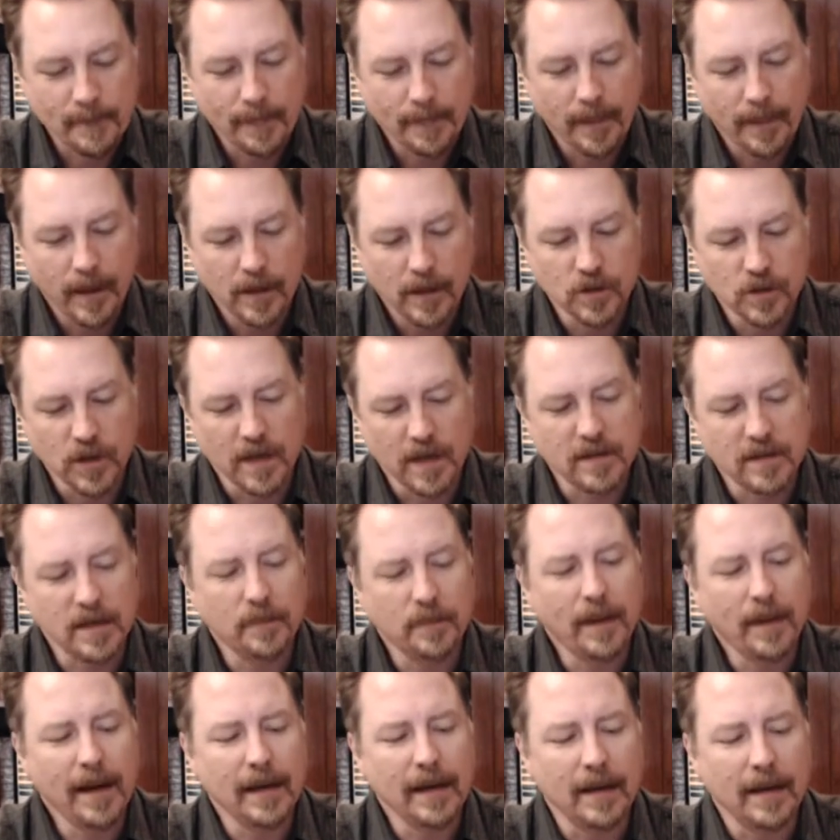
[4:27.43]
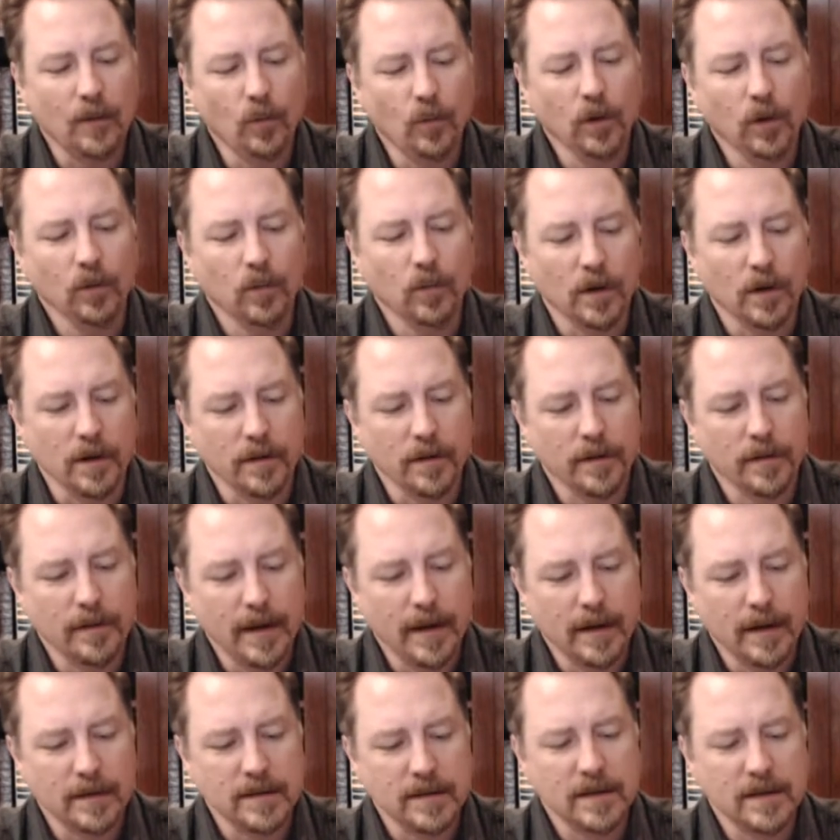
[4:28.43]
J.C. Penney, Woolworth,
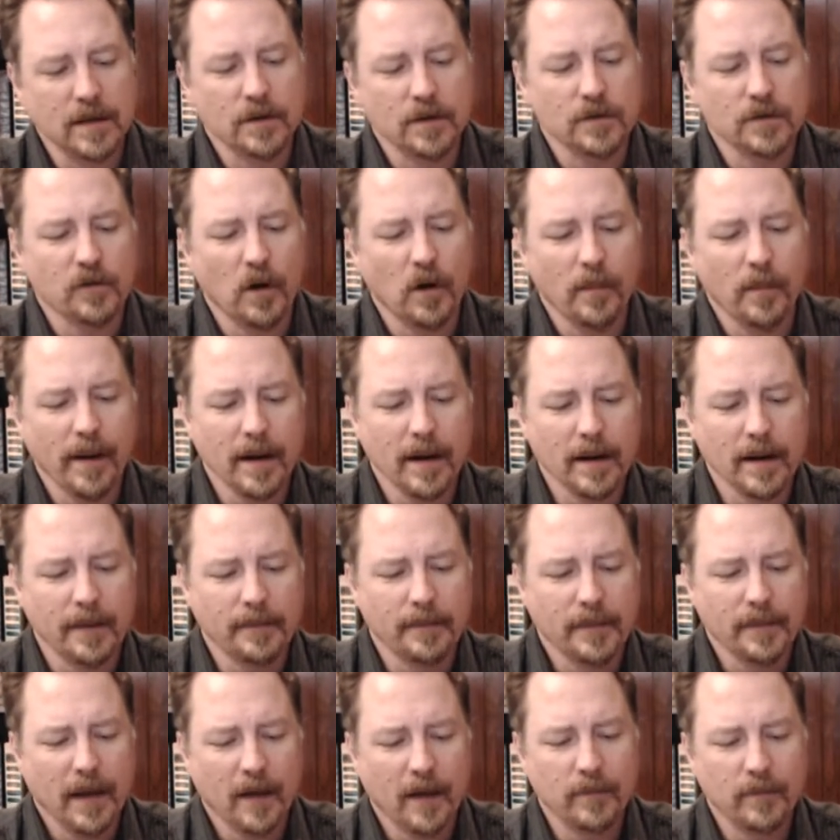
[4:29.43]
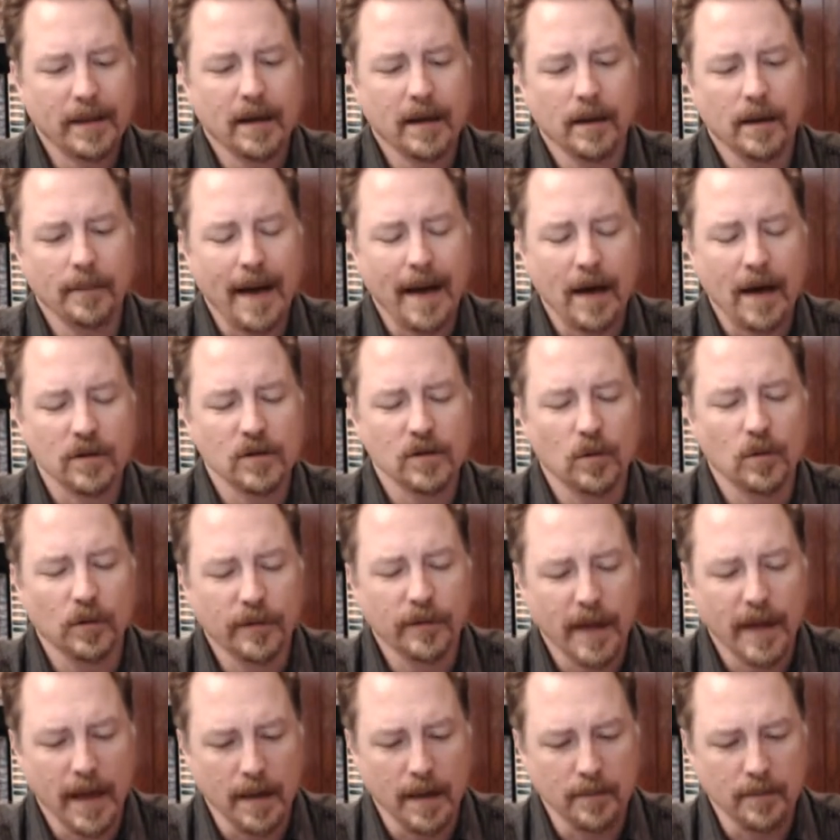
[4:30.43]
and Sears Roebuck have become household
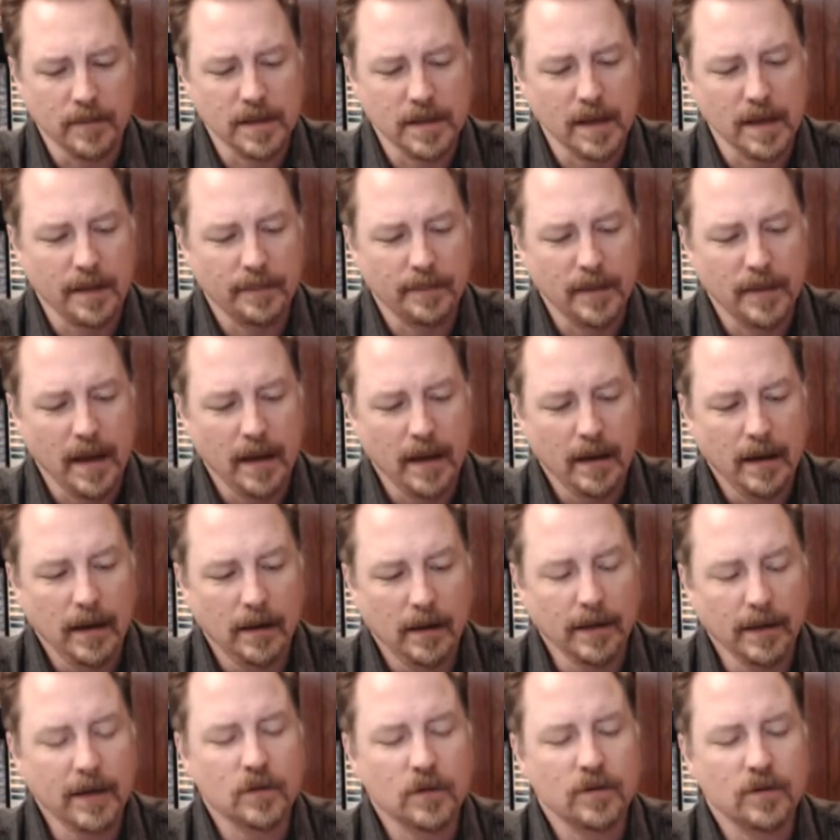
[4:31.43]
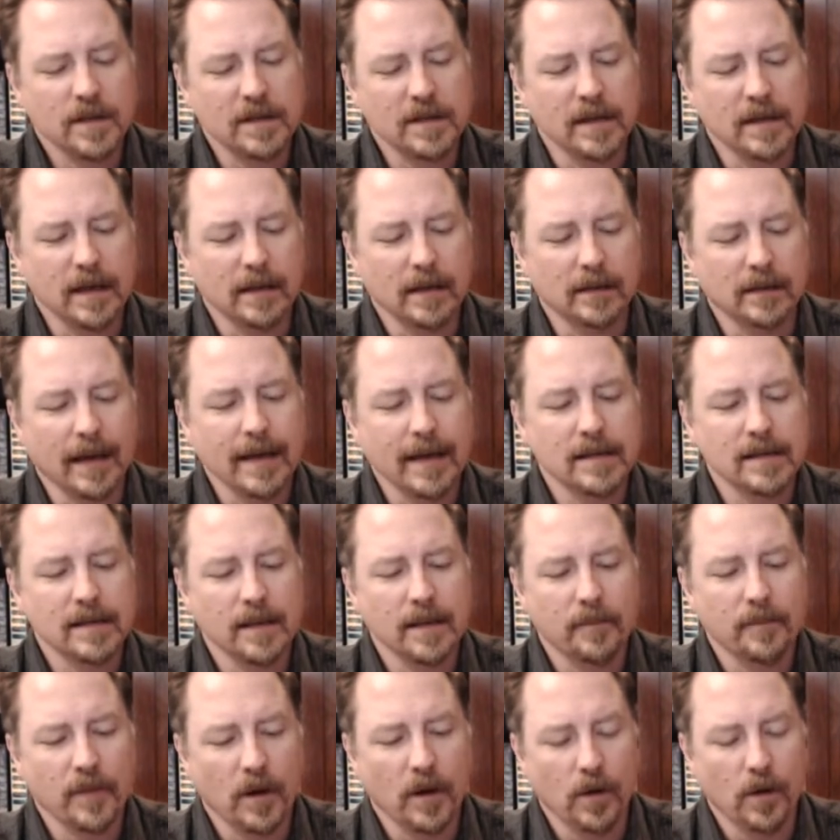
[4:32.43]
names. Electricity lights
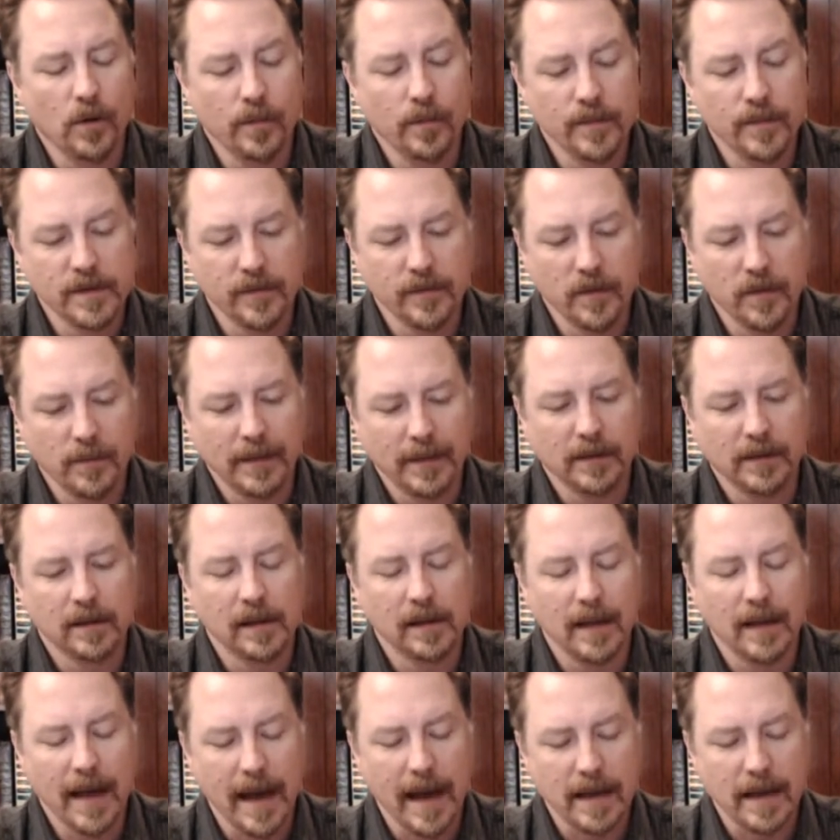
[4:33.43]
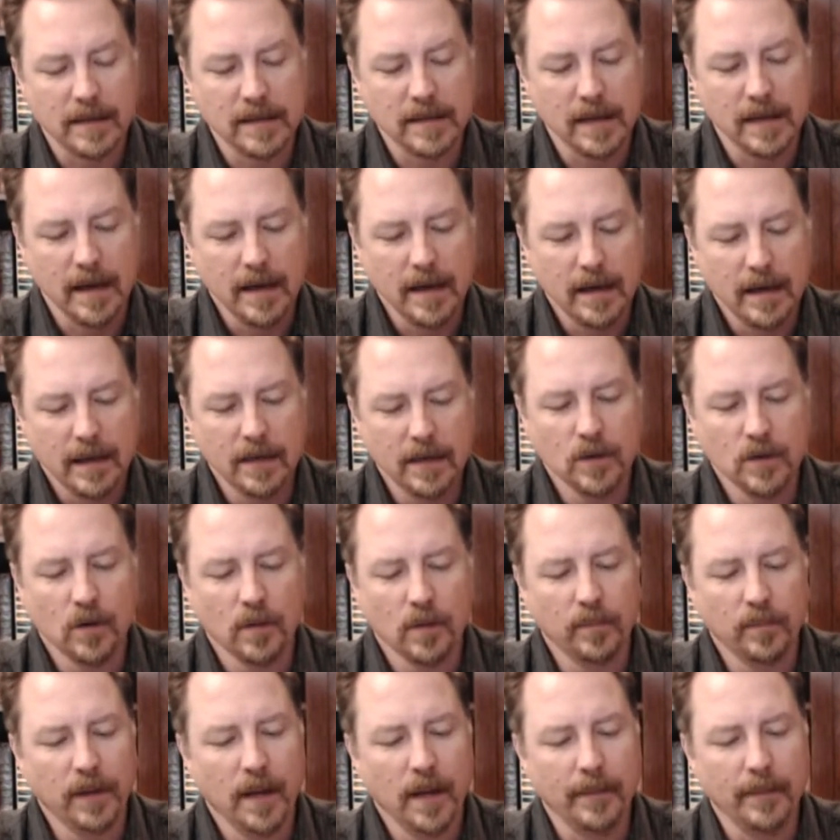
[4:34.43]
up the homes of the middle class. Indoor
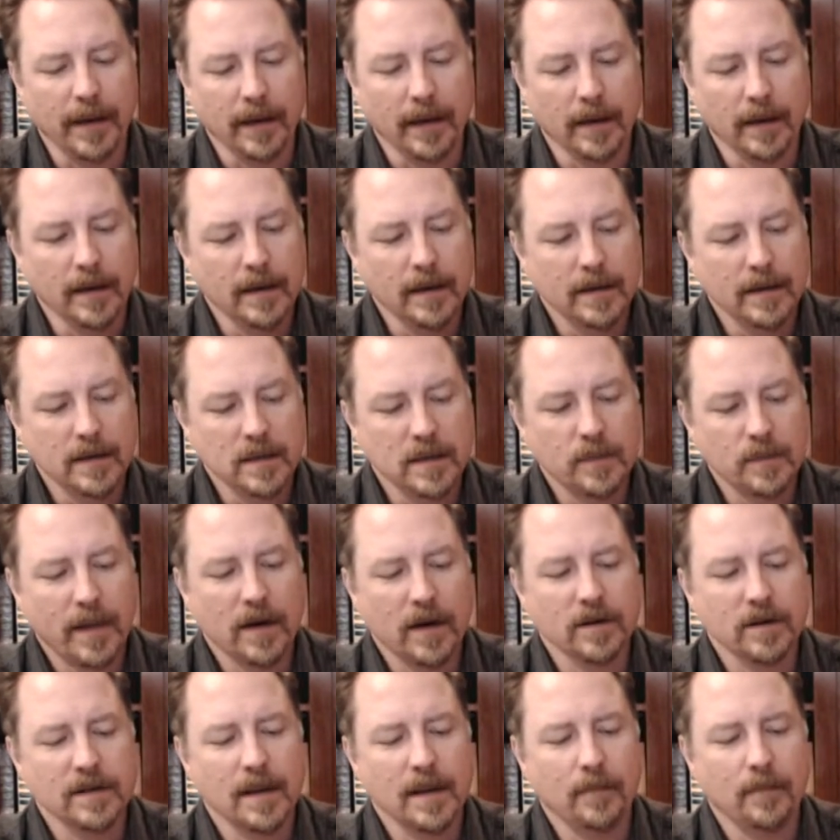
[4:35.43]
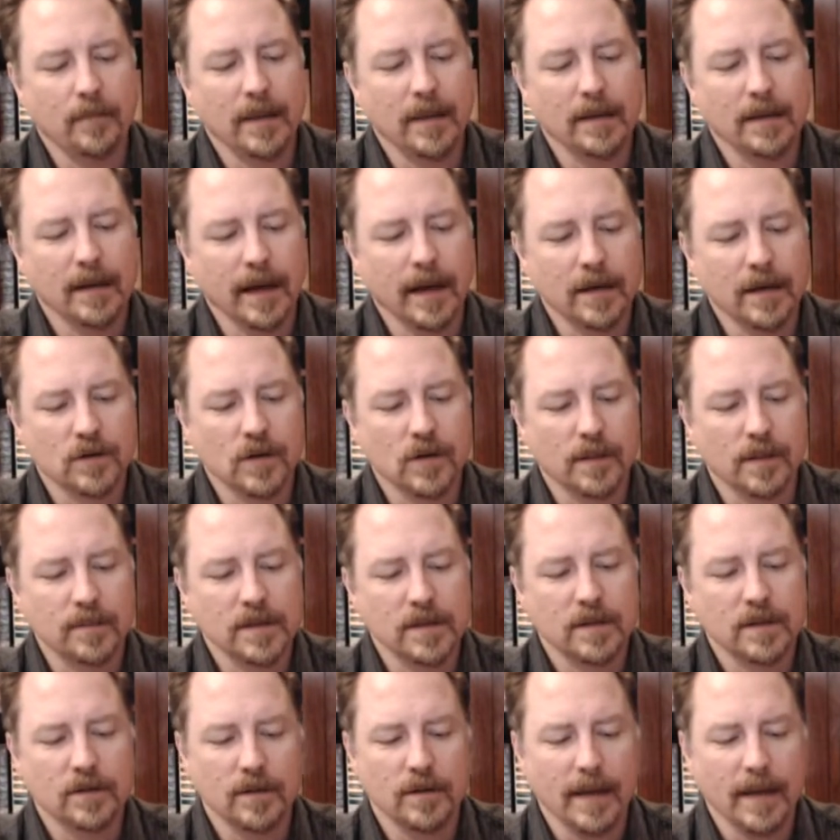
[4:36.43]
plumbing spares them midnight
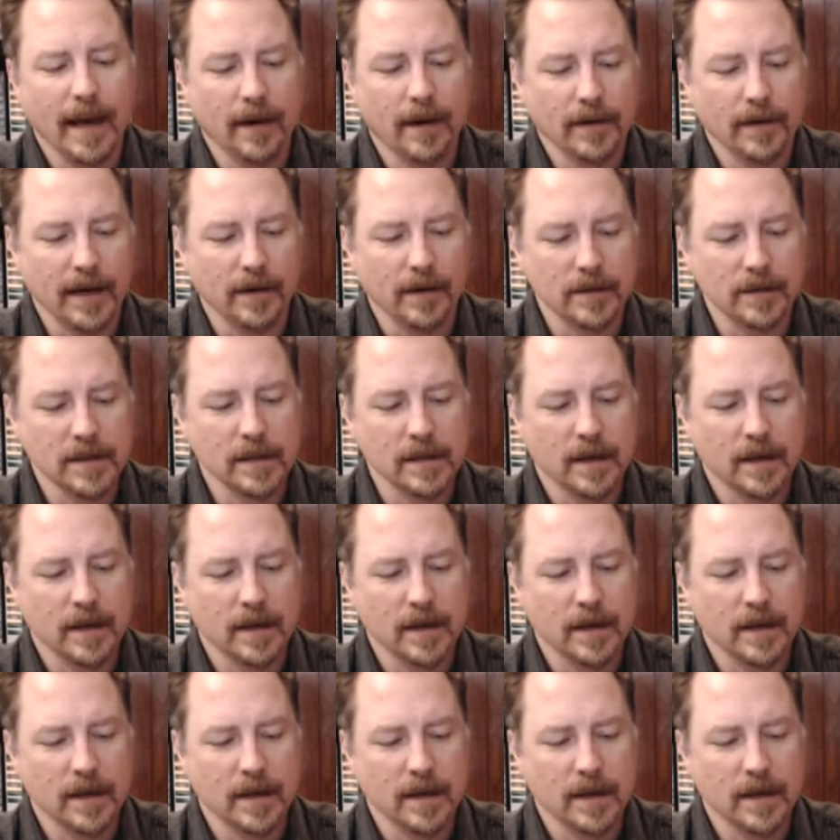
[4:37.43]
trips to the outhouse.